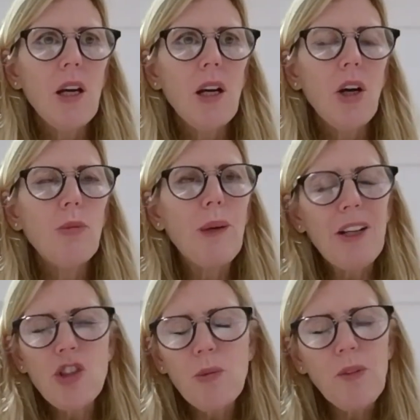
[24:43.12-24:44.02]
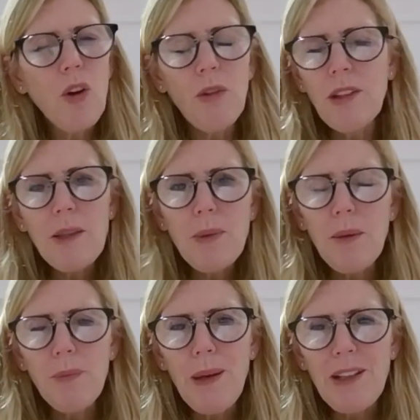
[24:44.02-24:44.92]
oh, but actually we've got a really
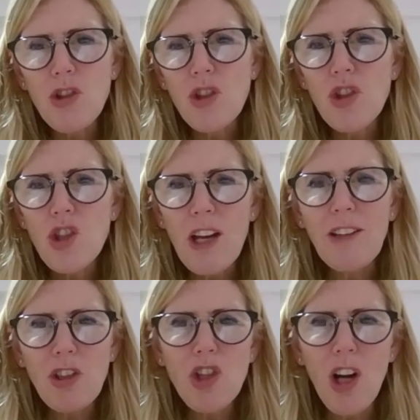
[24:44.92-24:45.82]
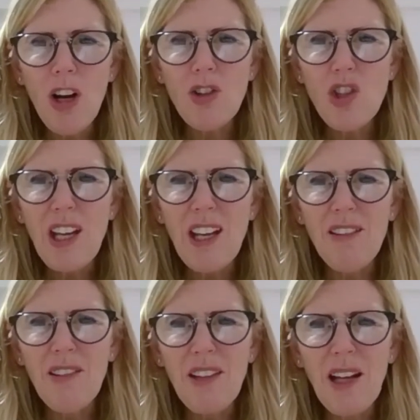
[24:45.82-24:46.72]
big pension sharing charge here,
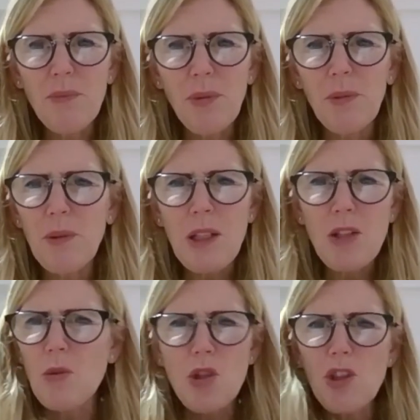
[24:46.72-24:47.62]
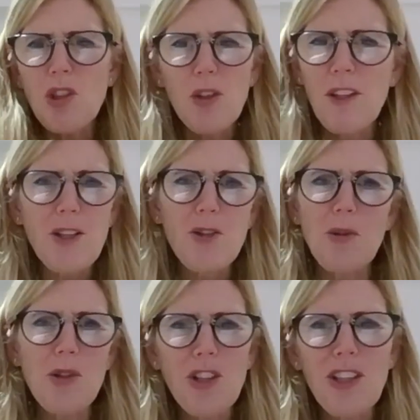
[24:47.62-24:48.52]
and that probably means we shouldn't do this, or
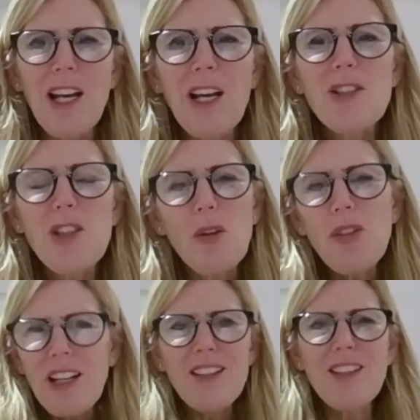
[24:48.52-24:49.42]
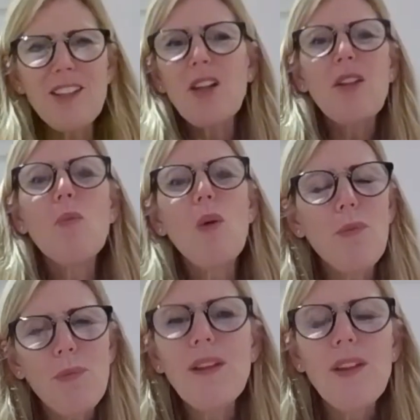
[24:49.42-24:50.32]
we should. So things, you know, there
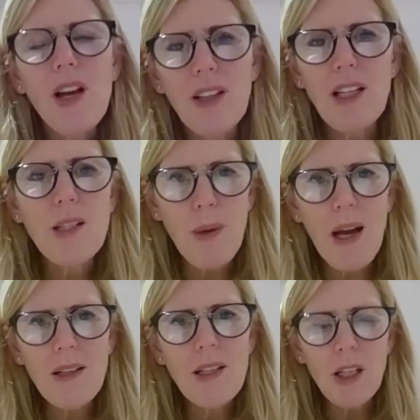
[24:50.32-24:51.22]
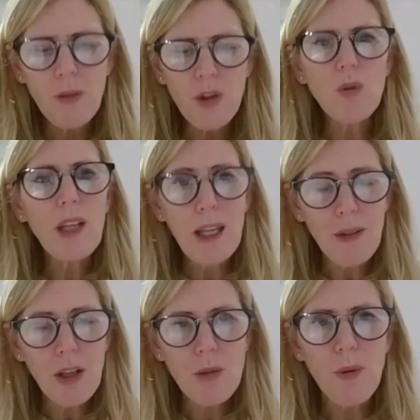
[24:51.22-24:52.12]
won't be the unexpected if you keep
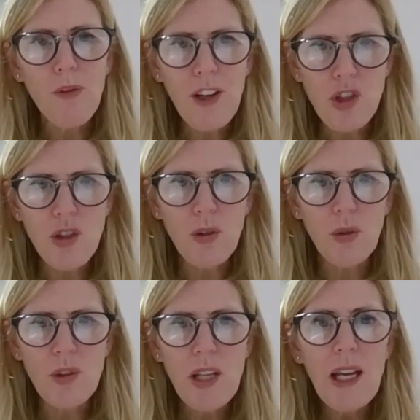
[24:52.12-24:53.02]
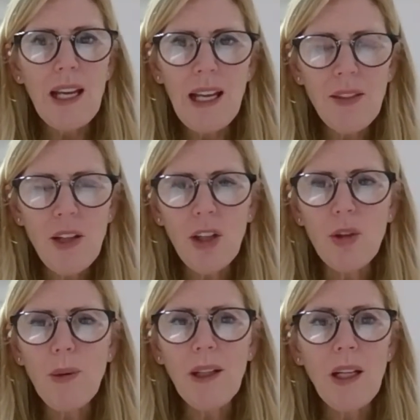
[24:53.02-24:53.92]
those professionals in the
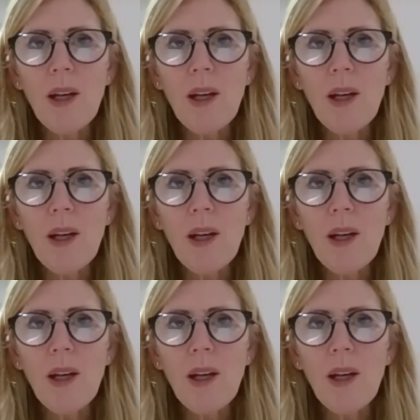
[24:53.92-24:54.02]
loop. And